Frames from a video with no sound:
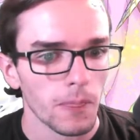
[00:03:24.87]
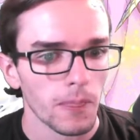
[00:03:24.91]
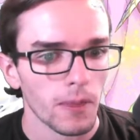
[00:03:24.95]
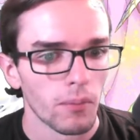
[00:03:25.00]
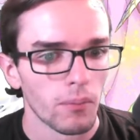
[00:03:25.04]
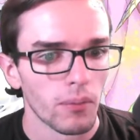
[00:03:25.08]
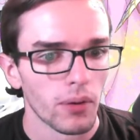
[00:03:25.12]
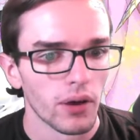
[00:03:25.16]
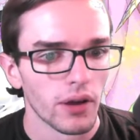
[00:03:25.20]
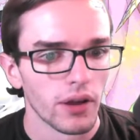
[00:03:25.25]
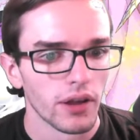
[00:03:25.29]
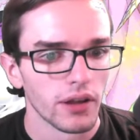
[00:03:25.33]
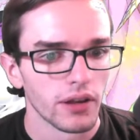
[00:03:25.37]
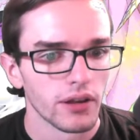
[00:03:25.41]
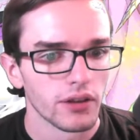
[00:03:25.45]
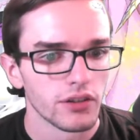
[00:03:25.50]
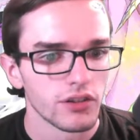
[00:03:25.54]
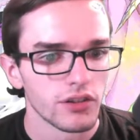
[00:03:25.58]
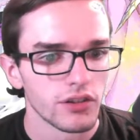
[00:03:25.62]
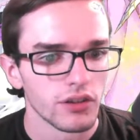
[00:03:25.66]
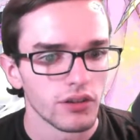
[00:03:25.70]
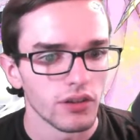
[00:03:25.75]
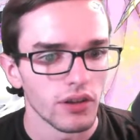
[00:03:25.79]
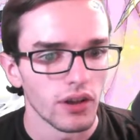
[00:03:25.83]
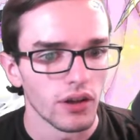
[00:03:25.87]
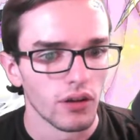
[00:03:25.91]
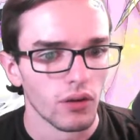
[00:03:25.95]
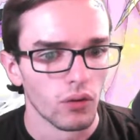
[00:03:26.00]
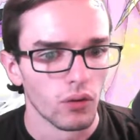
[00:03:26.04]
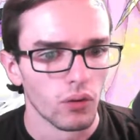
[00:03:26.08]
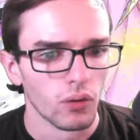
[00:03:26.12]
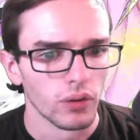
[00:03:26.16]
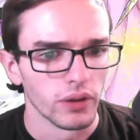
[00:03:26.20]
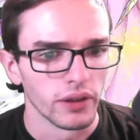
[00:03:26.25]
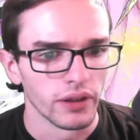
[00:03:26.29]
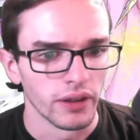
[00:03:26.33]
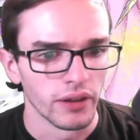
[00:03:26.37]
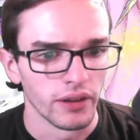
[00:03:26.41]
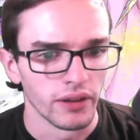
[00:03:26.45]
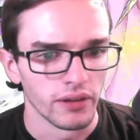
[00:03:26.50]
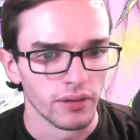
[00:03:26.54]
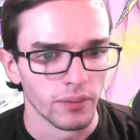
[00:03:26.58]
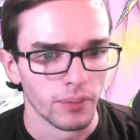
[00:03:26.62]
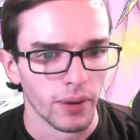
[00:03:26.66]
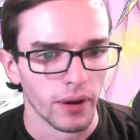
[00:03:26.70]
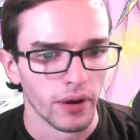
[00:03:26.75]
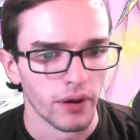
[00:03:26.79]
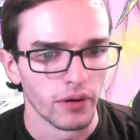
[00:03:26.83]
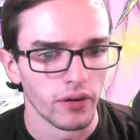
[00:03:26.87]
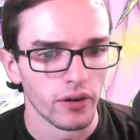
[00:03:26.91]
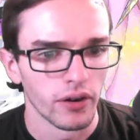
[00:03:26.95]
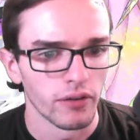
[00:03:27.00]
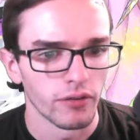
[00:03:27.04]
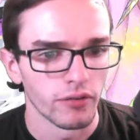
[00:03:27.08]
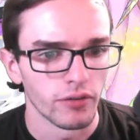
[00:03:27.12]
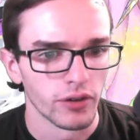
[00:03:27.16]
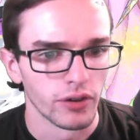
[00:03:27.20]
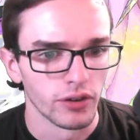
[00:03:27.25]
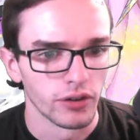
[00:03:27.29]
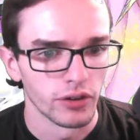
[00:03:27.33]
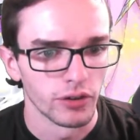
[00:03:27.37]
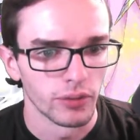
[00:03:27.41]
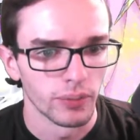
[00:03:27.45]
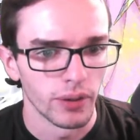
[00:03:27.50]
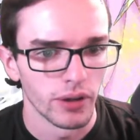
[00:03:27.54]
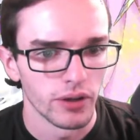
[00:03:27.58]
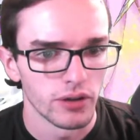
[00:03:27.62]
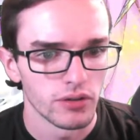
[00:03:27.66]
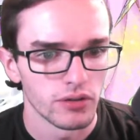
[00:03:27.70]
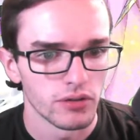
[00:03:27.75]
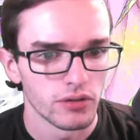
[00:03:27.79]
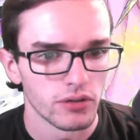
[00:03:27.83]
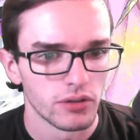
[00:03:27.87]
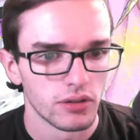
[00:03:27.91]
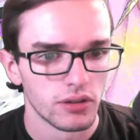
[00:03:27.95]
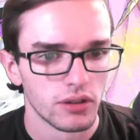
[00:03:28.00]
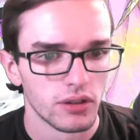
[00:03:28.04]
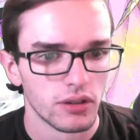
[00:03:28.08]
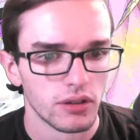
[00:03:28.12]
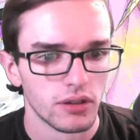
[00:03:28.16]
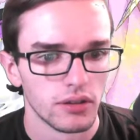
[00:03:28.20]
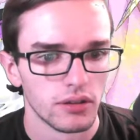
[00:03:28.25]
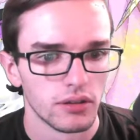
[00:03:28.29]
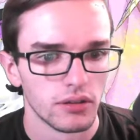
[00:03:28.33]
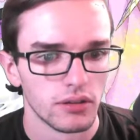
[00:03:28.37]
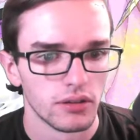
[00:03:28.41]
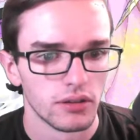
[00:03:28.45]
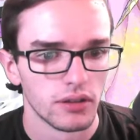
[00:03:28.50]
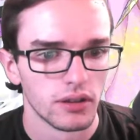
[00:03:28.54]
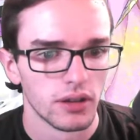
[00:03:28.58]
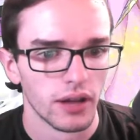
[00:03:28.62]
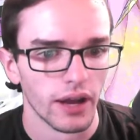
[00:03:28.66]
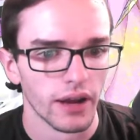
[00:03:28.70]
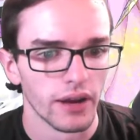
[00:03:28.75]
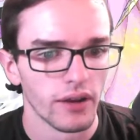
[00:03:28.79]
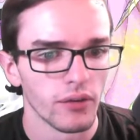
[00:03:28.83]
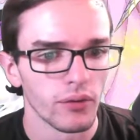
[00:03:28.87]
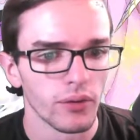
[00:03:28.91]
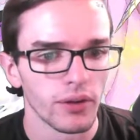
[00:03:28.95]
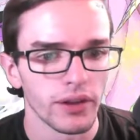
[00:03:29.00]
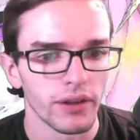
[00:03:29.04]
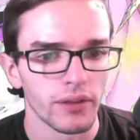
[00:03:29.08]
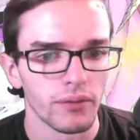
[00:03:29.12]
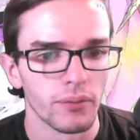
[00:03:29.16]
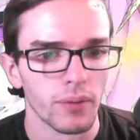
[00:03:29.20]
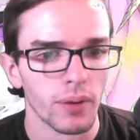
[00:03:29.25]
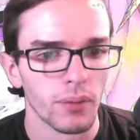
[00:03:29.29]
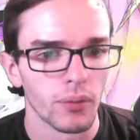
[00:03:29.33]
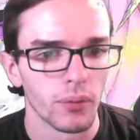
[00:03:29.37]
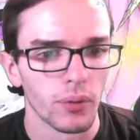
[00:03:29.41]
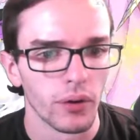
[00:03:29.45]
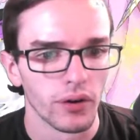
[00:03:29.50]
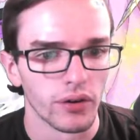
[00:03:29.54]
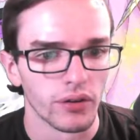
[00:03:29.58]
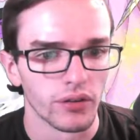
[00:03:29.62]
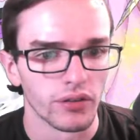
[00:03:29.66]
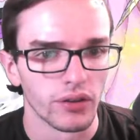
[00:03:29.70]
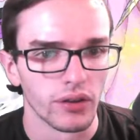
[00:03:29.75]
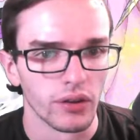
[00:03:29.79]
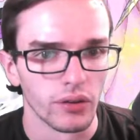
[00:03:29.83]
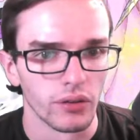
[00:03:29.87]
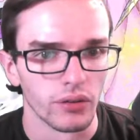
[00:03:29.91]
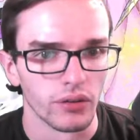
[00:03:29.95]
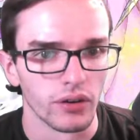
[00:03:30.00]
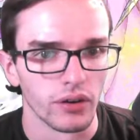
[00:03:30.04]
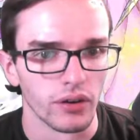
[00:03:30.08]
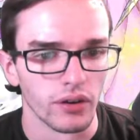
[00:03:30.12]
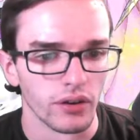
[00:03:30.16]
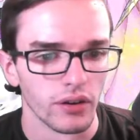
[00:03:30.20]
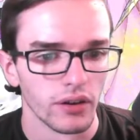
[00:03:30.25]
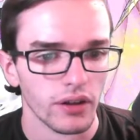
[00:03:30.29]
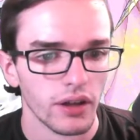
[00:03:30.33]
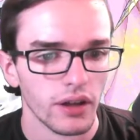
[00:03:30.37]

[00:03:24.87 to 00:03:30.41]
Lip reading: But she's got, holy cow, that's a paragraph for a special. I didn't really remember what her skills are.